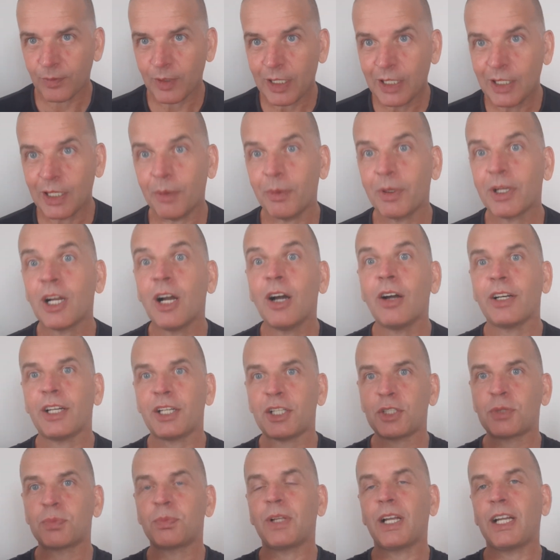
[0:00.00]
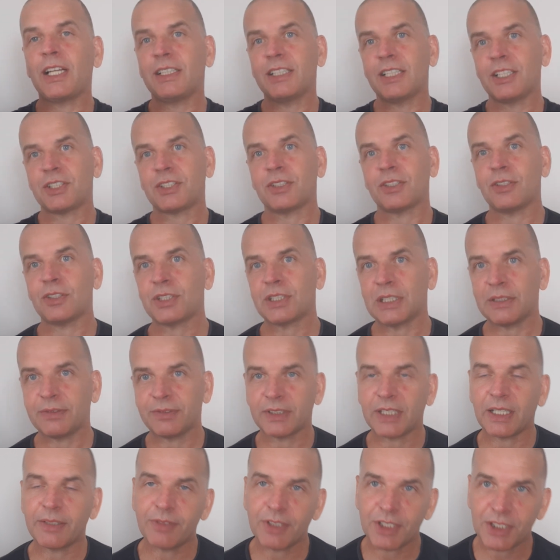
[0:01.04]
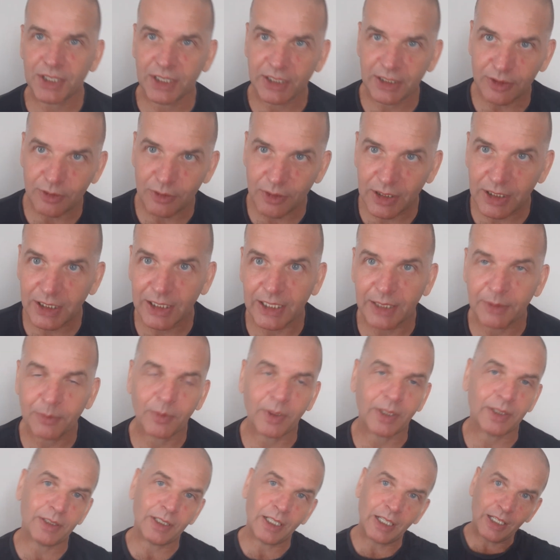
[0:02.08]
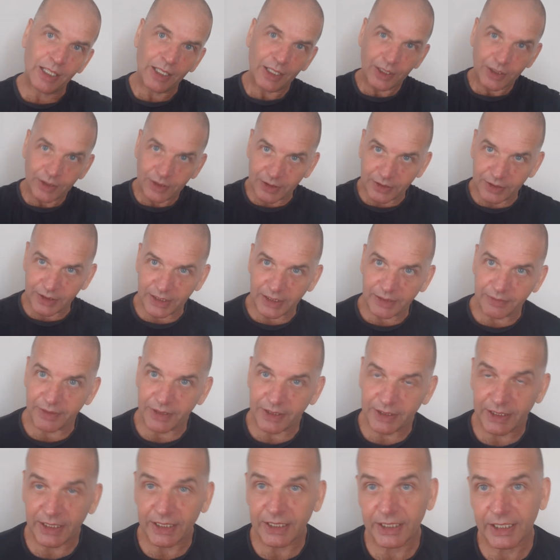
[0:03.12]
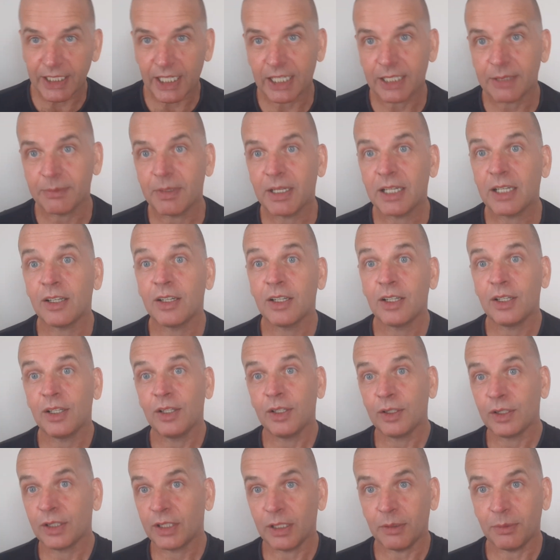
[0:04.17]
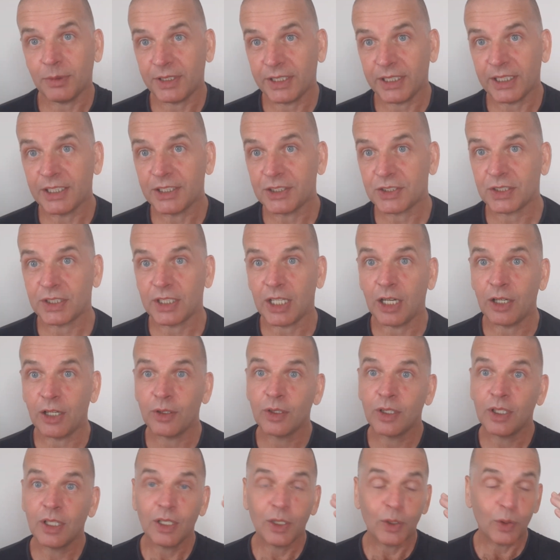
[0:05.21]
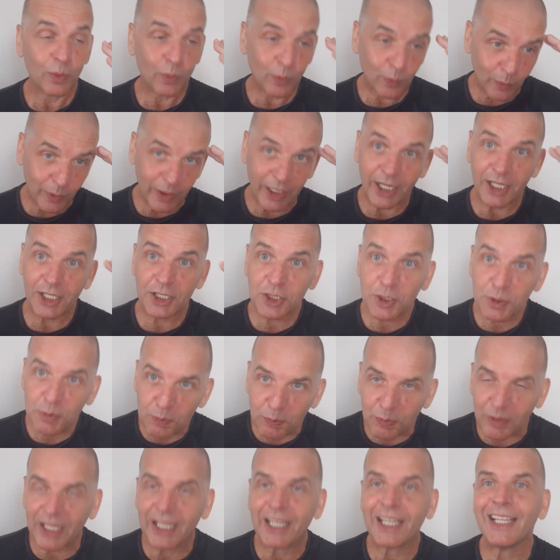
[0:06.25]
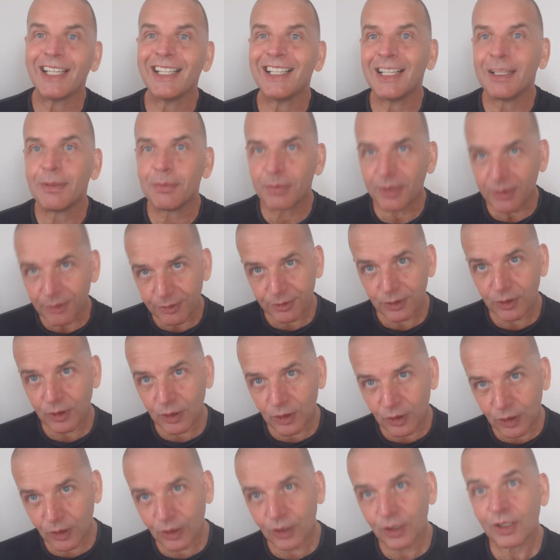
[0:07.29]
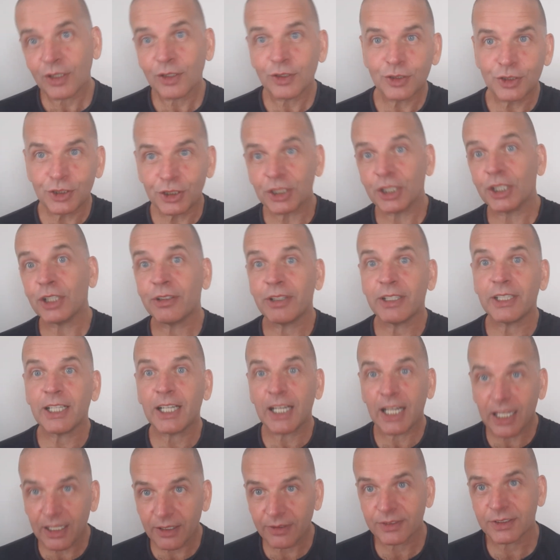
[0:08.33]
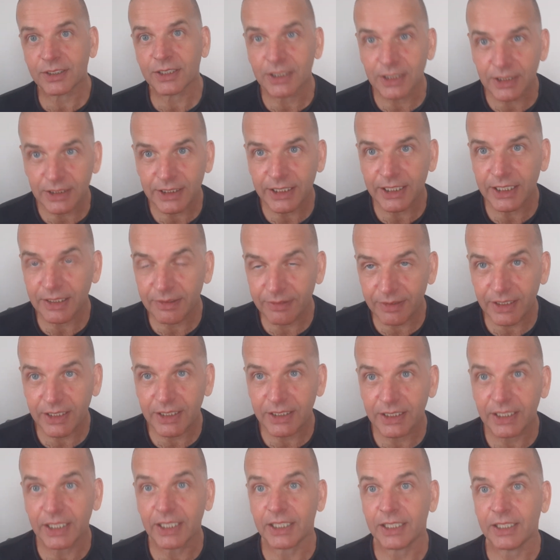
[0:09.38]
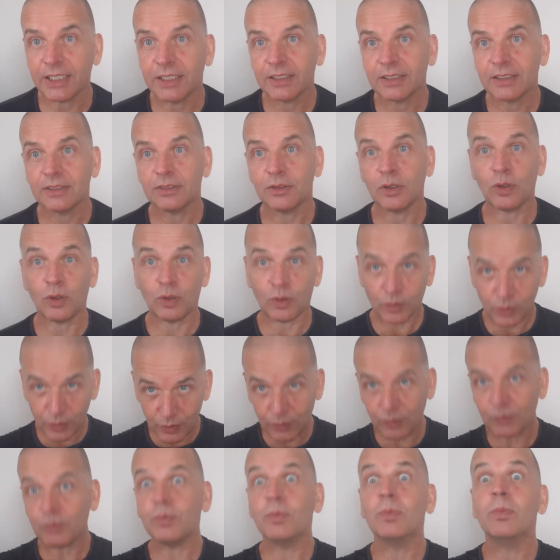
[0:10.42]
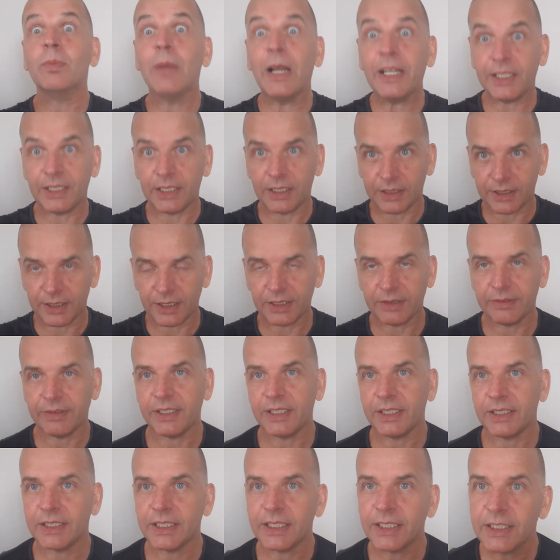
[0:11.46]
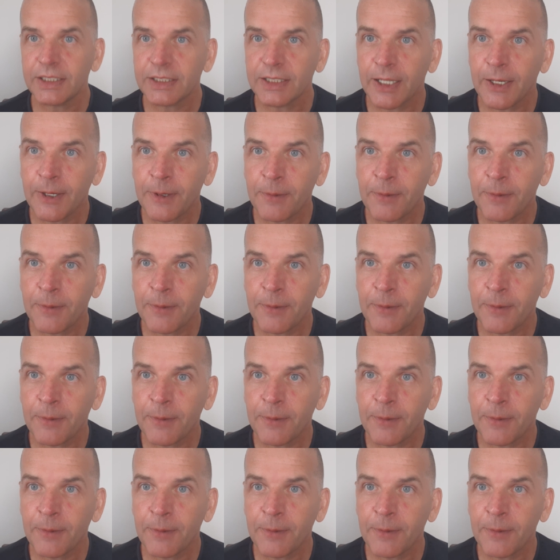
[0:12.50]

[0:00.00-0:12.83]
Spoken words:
And we can't explain this sort of stuff on every single clip. When the DVD came out a couple of years ago, we explain it before, during, and after the DVD, or many DVDs,